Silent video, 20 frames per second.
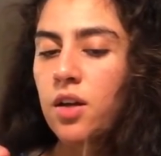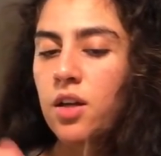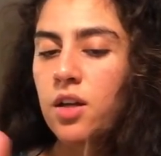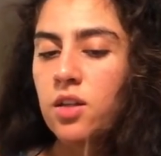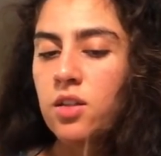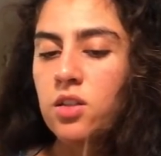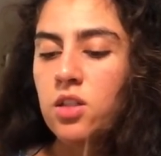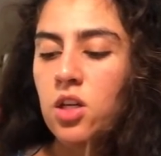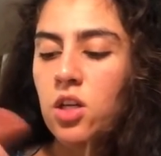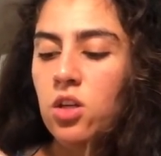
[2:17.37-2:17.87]

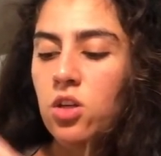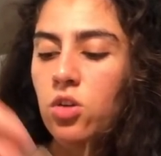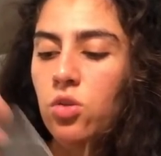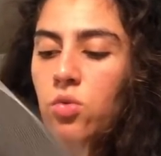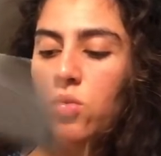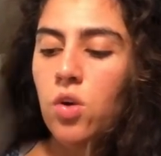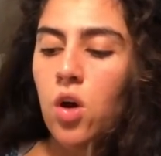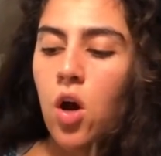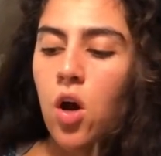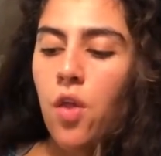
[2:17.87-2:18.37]

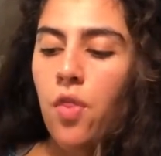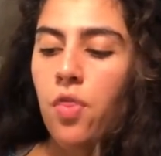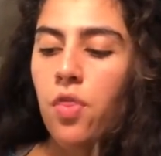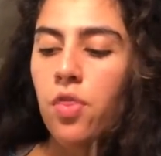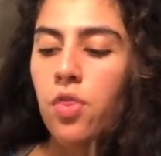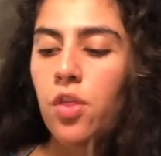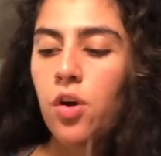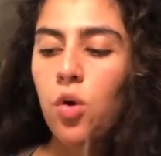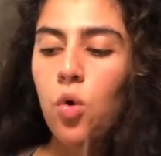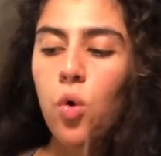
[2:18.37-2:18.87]
continued
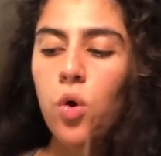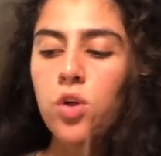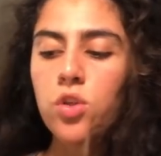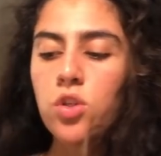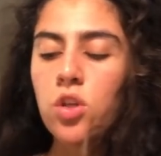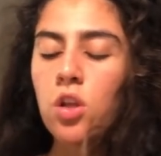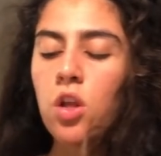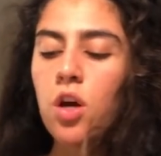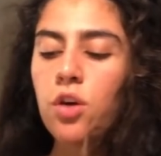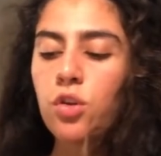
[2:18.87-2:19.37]
on the
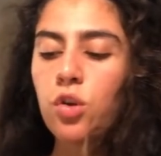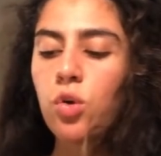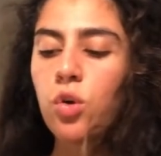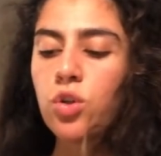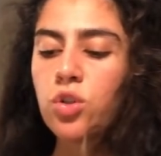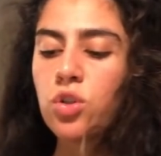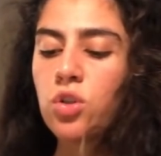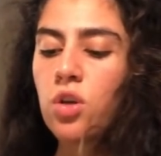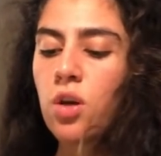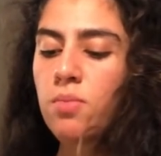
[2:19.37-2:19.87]
course, along the
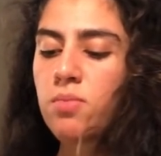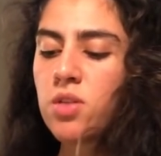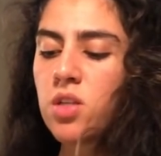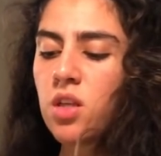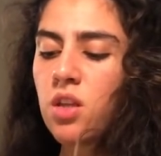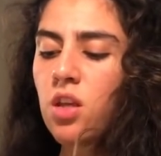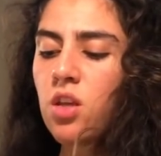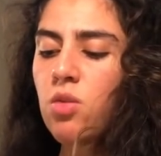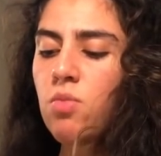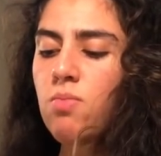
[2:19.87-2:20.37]
course. I'm
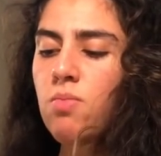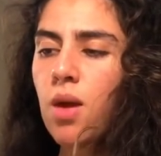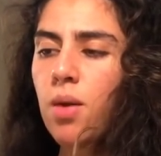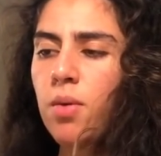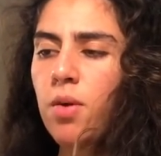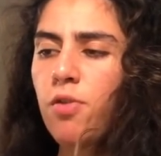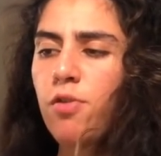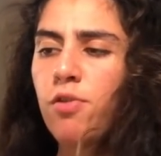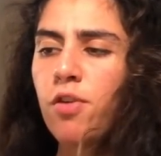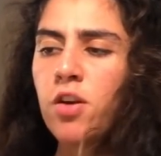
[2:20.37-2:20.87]
seeing that you may
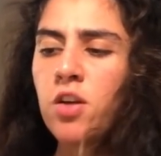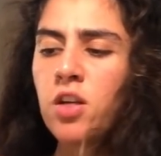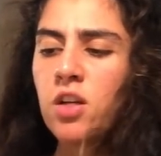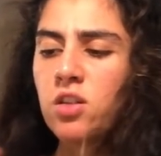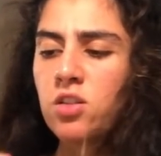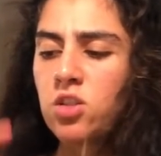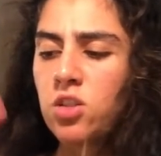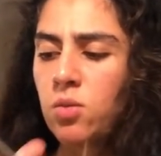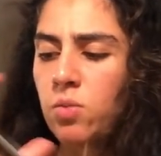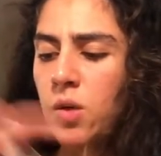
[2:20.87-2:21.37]
be
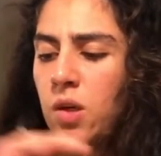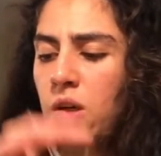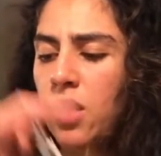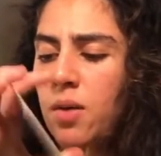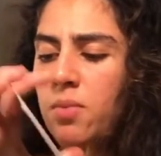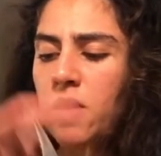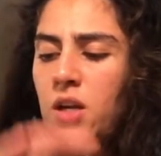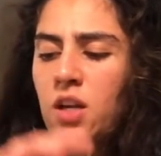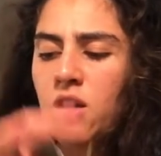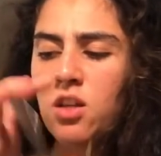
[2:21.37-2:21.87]
funding someone.
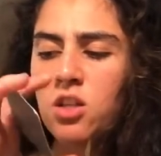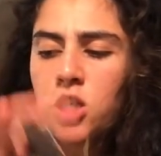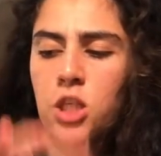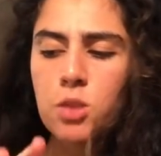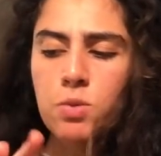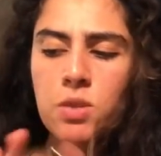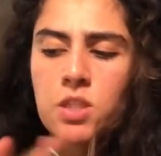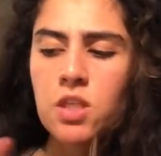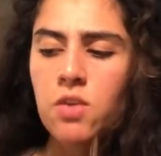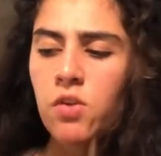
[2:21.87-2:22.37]
I'm getting that
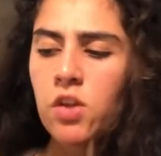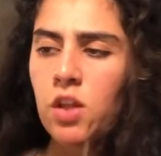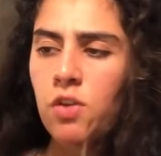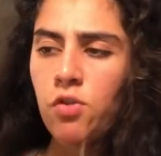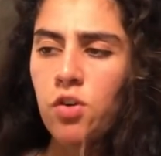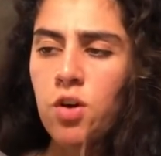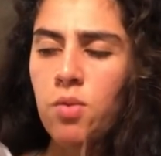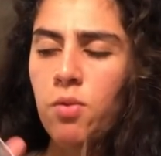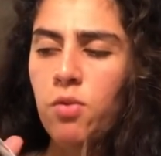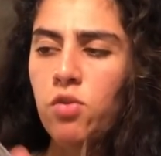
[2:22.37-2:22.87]
specifically
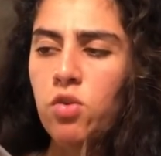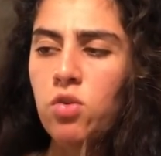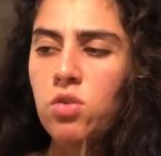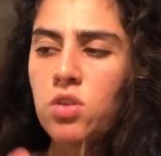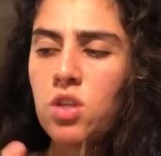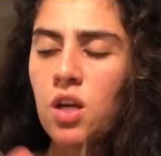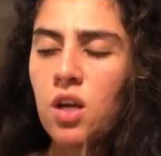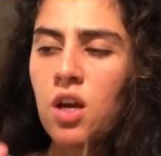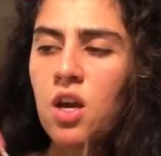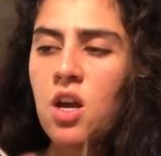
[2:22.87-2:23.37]
for a number of you.
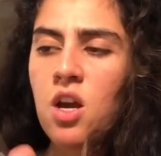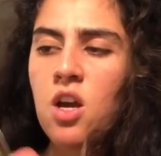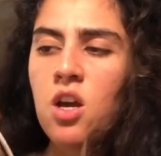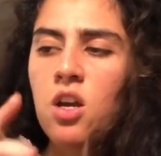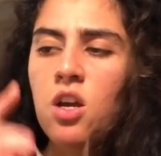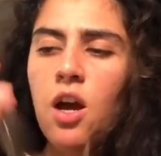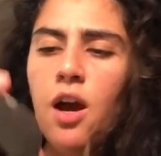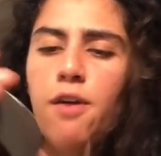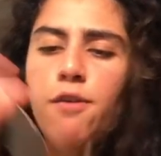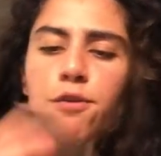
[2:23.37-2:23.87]
It's like,
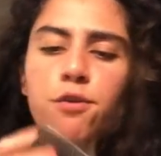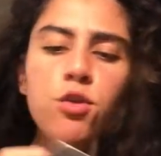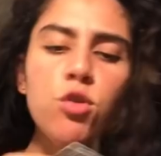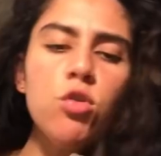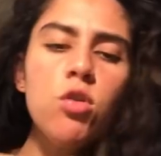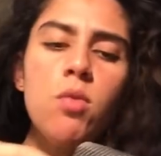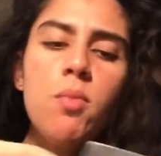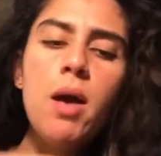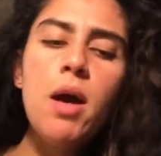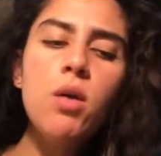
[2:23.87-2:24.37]
I
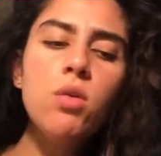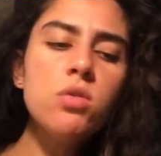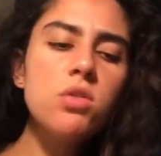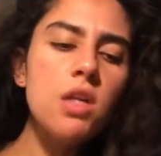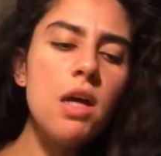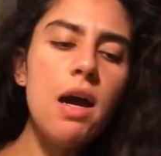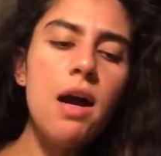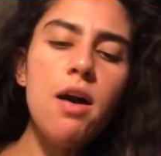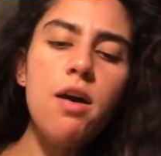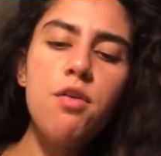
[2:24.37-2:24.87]
flew them out
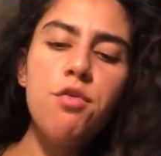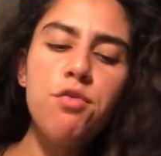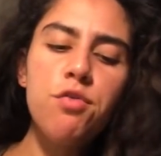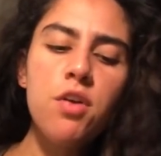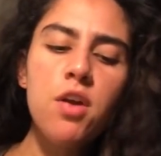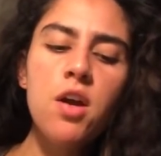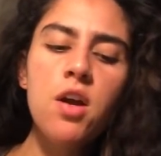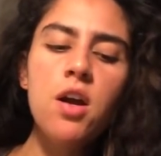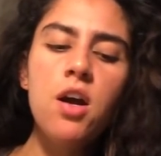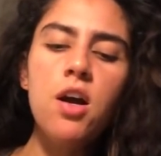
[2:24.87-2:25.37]
to have,
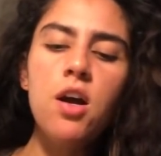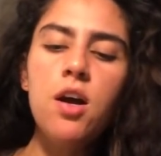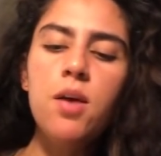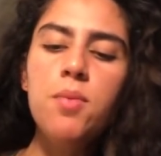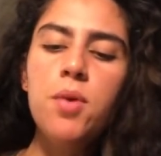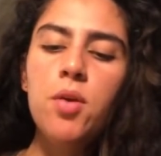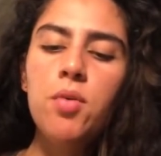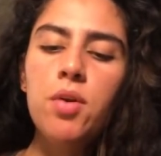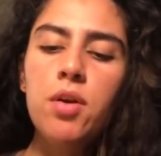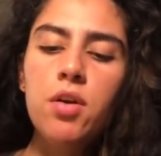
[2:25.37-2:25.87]

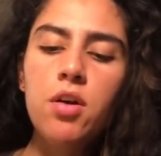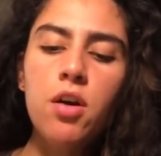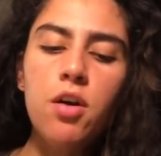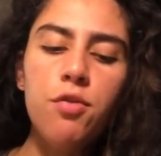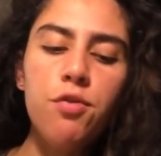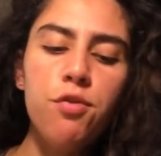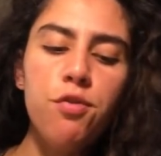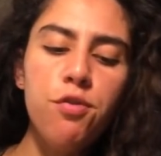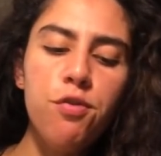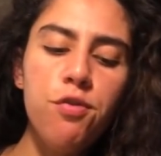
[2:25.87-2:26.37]
I'm hearing,
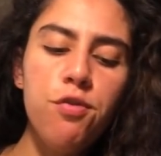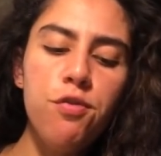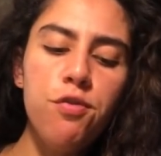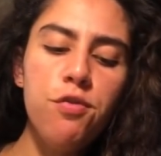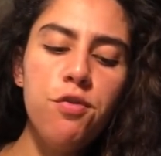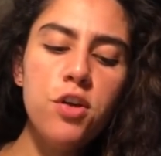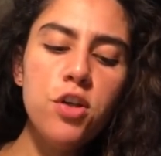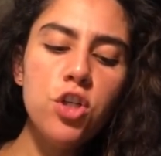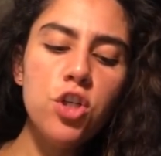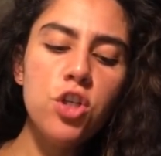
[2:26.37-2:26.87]
a
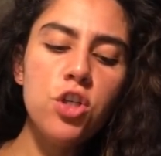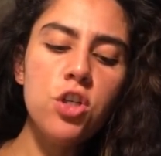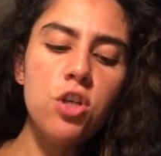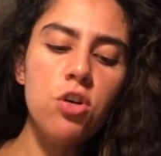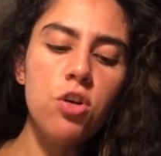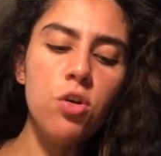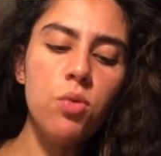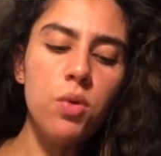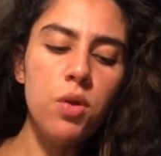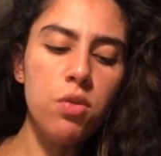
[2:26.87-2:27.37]
fish
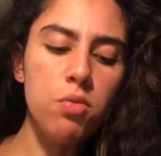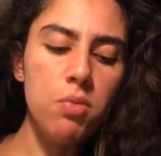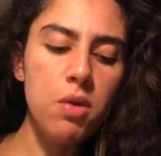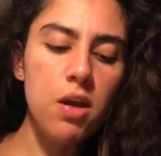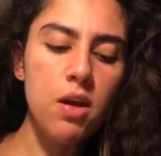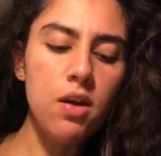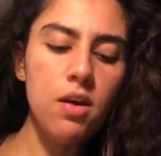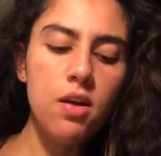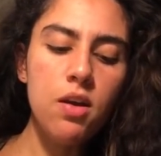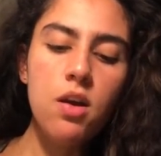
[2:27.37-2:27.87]
dinner with
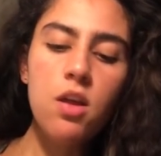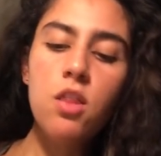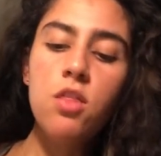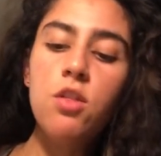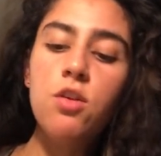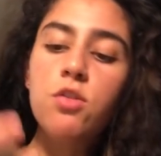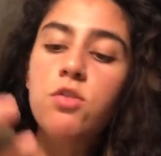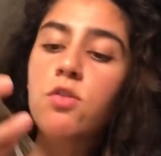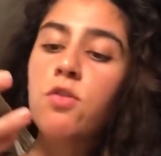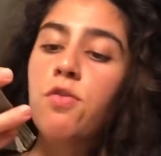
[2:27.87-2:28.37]
me.
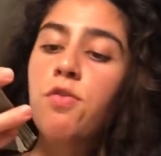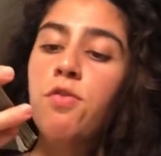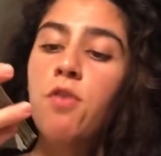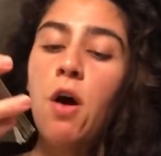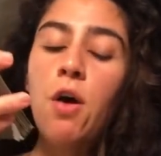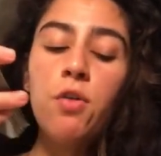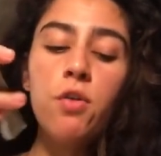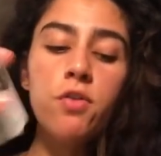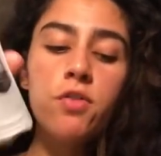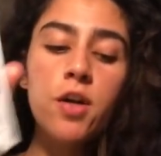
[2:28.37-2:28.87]
The
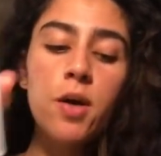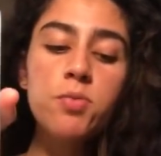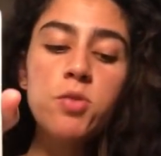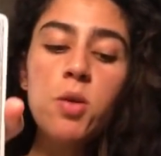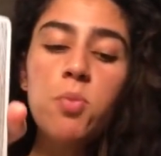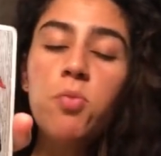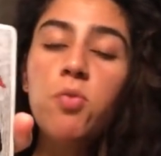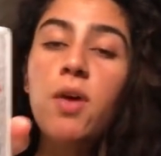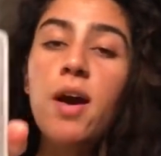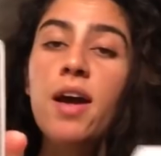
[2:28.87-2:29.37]
Father of Cups
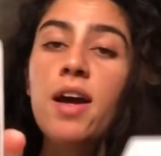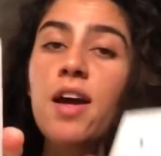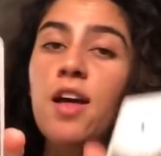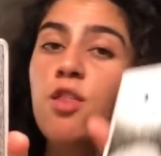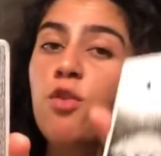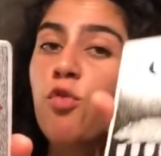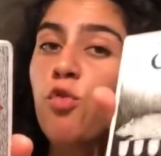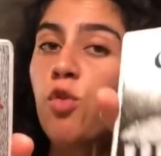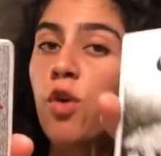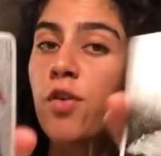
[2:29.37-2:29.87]
upright
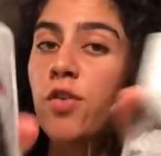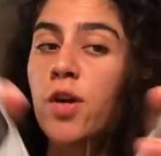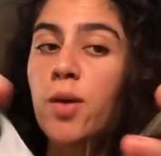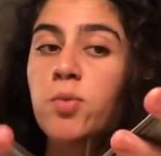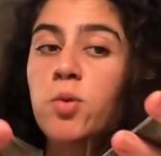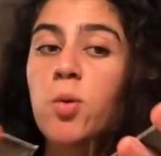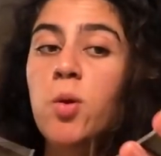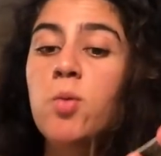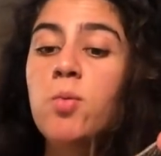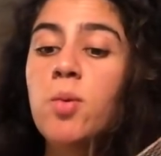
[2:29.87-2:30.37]
and the Four of
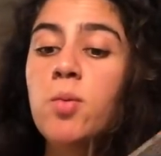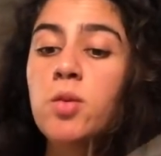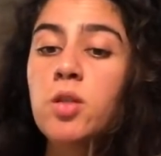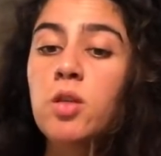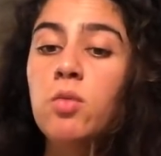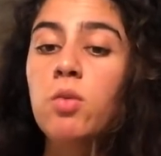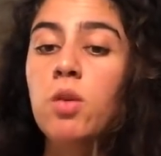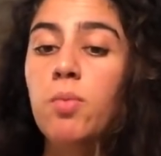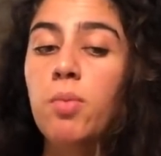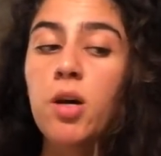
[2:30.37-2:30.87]
Cups upright. You may be
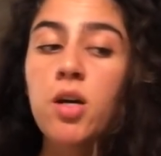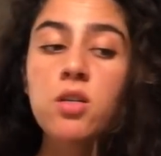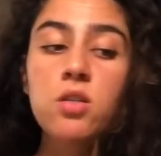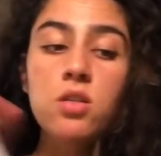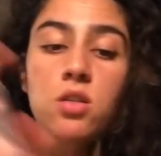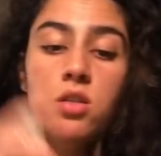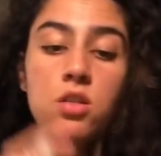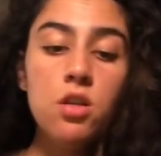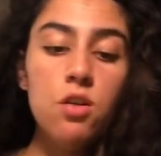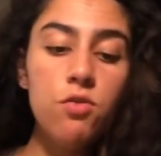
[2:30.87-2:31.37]
dealing with the
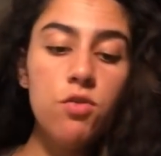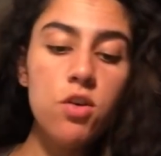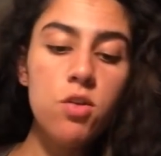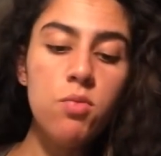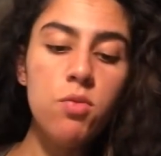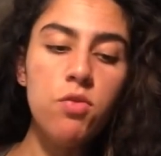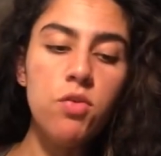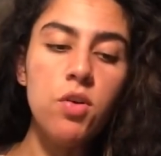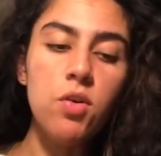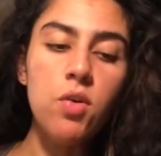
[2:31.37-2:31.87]
Pisces here for a
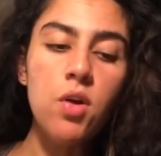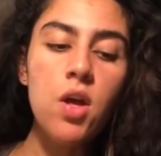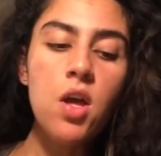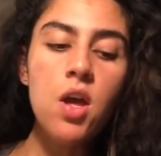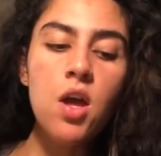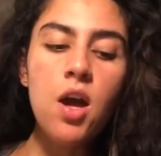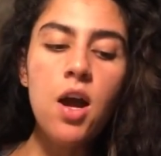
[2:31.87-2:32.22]
number of you.